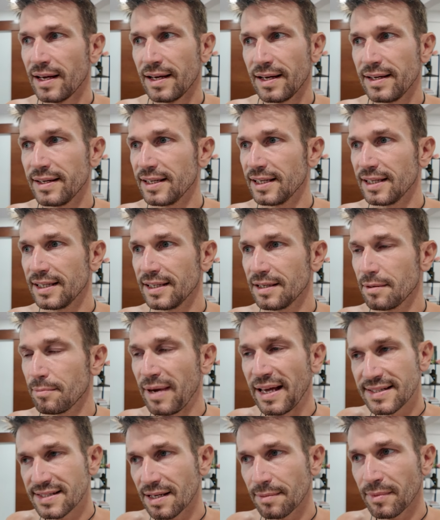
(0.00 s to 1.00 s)
he
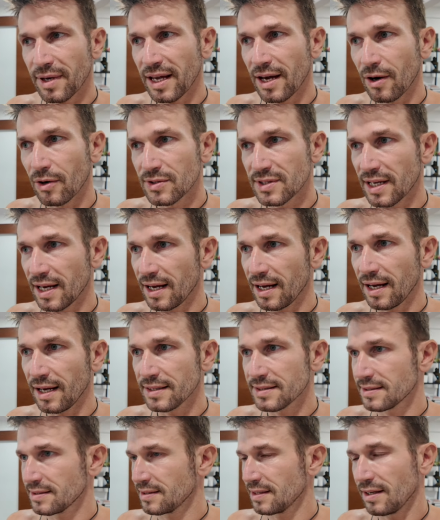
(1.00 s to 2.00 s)
made some
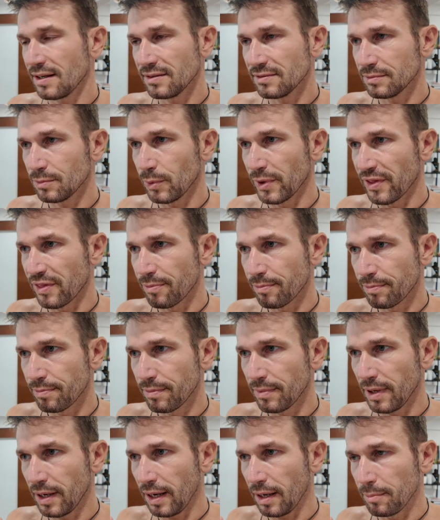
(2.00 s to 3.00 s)
gyozas with
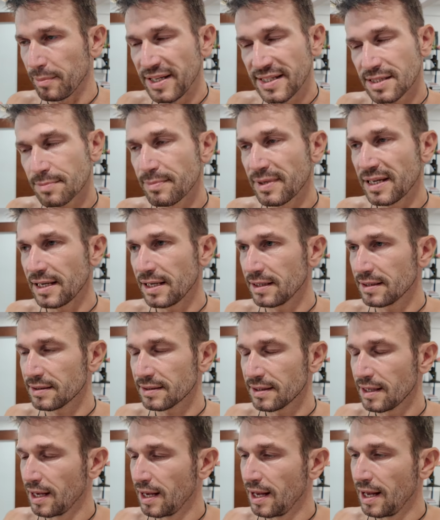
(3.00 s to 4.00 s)
minced
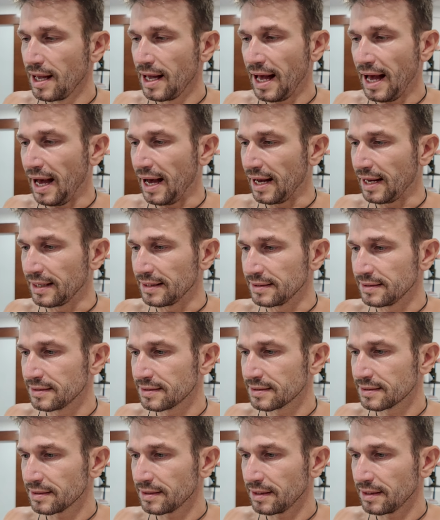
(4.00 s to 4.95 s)
meat and